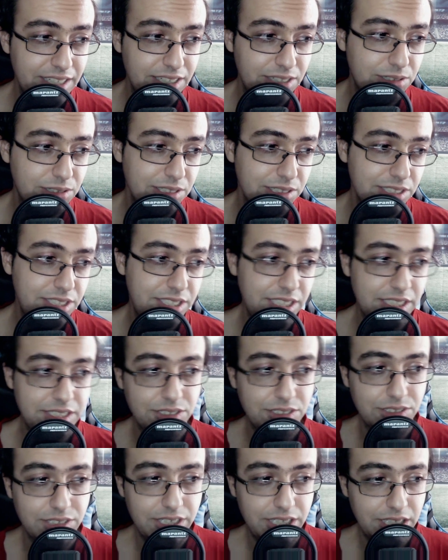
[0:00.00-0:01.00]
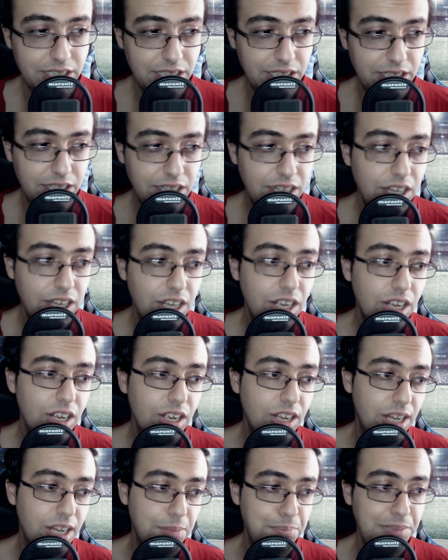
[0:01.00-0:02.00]
course, it's going to
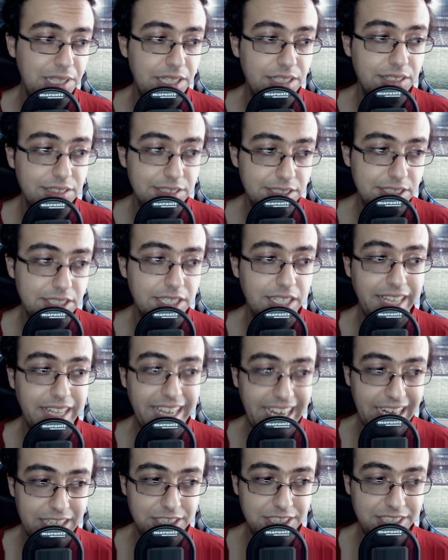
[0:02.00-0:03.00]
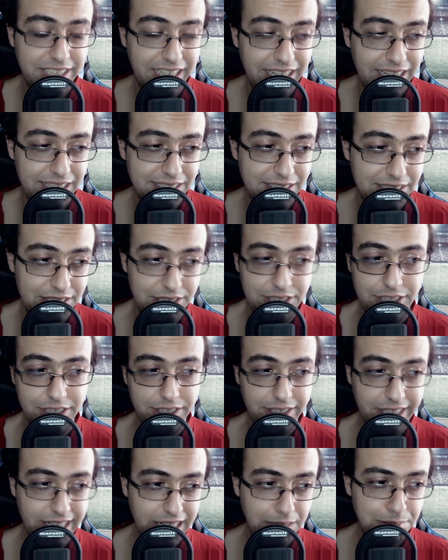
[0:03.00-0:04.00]
copy those hashtags into your
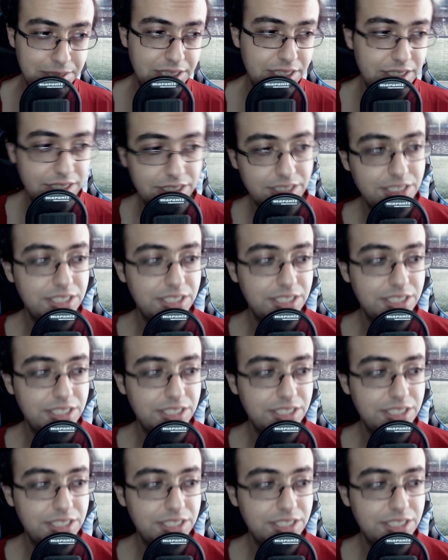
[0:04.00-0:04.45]
caption.